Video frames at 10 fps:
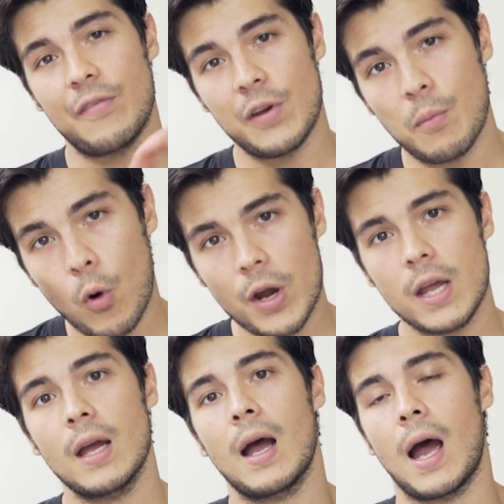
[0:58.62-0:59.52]
Every
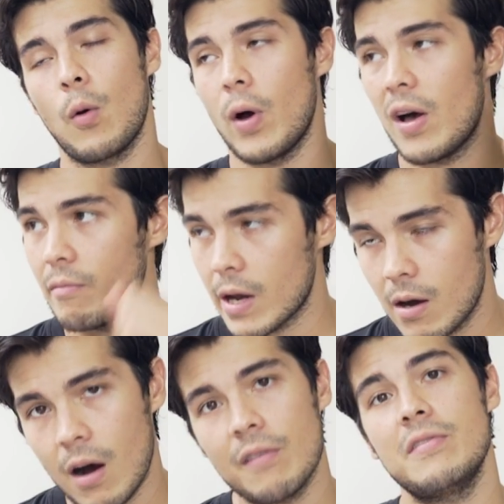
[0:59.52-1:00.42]
morning, I will have my
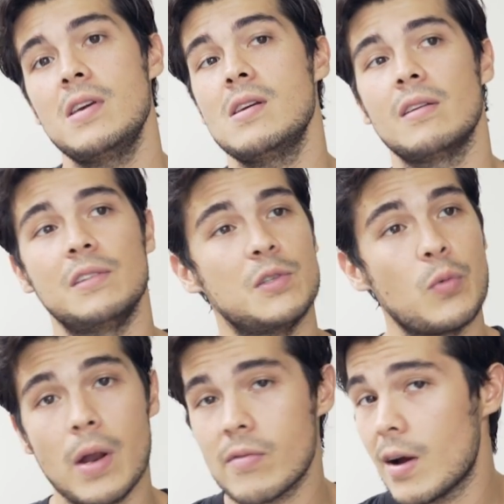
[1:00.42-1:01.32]
coffee, do
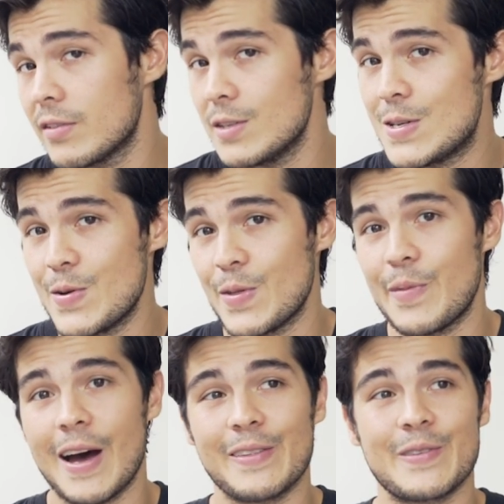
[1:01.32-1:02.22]
whatever I have to do in the
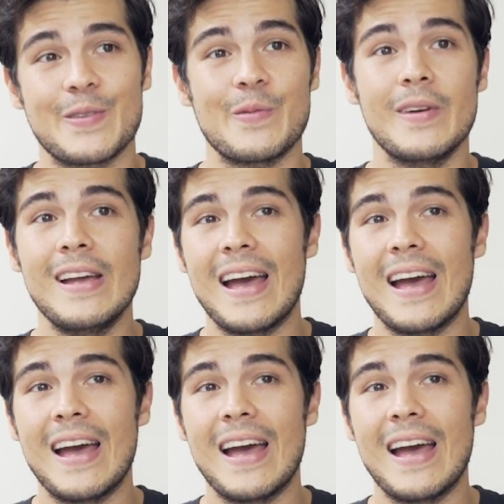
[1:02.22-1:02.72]
bathroom,